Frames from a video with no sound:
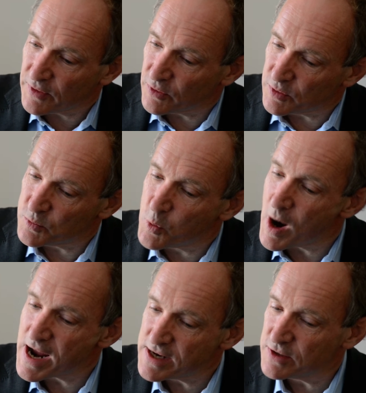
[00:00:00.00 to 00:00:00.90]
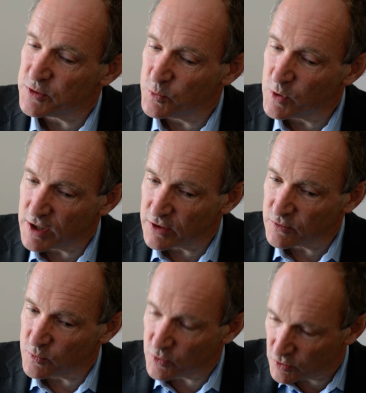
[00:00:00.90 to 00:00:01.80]
think Wired
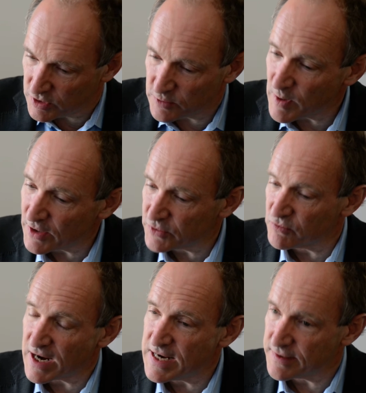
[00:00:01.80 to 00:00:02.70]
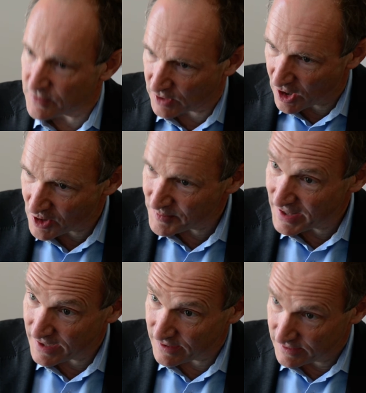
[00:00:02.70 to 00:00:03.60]
did well to raise the alarm
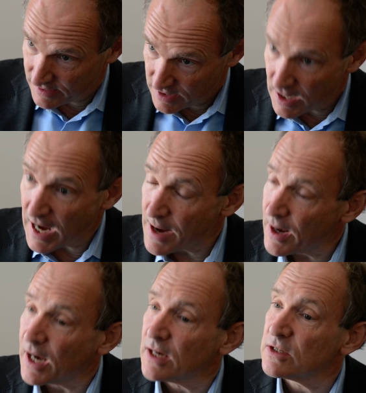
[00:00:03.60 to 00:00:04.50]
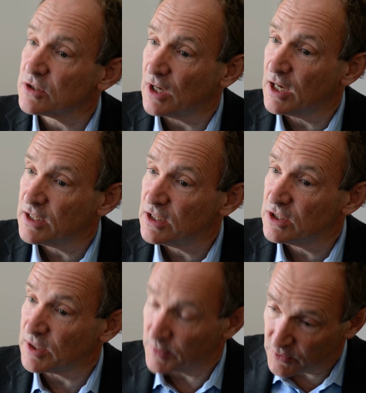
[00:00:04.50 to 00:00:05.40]
there, and
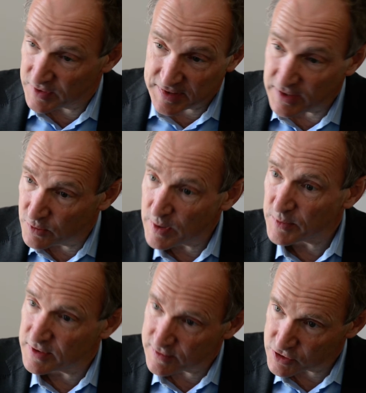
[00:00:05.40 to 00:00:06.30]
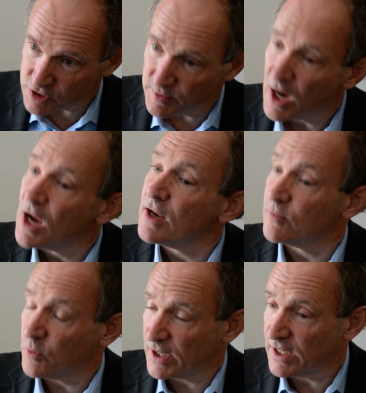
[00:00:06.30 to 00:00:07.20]
WCC, the Web Consortium, is
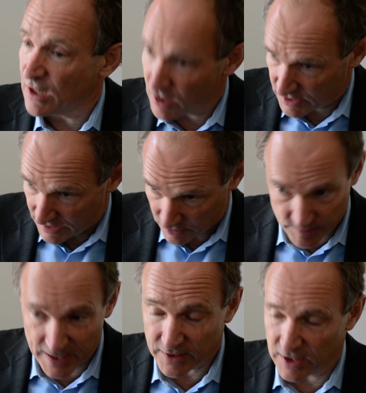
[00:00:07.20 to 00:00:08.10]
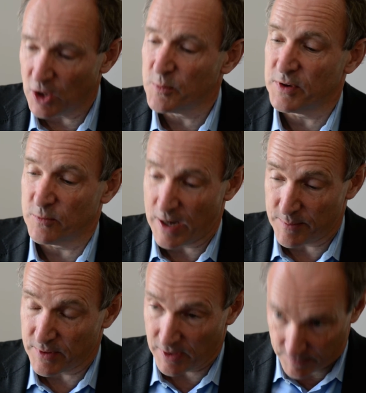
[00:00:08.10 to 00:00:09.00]
working hard now to make the open
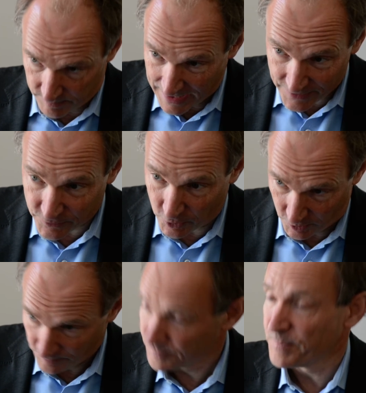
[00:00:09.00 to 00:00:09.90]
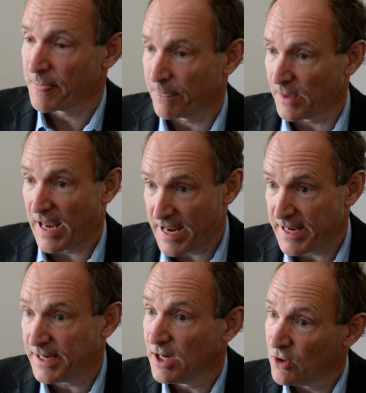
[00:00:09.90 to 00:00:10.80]
web platform
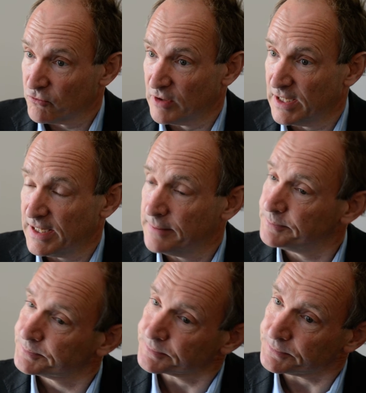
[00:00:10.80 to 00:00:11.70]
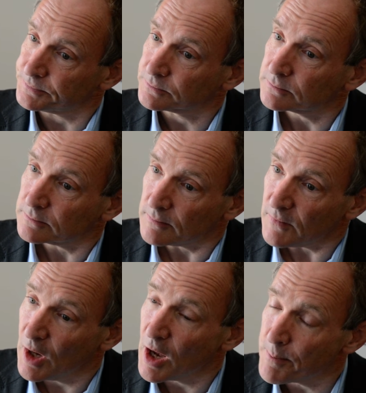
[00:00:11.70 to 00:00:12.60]
a really
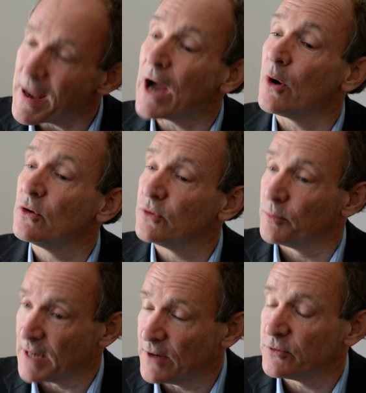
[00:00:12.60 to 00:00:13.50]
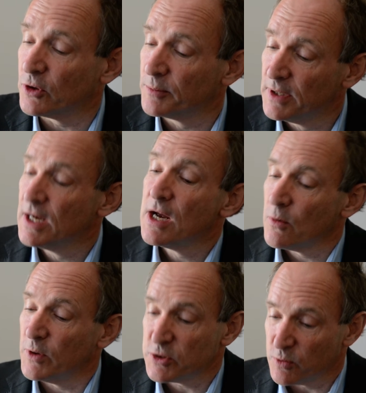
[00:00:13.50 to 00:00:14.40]
powerful platform which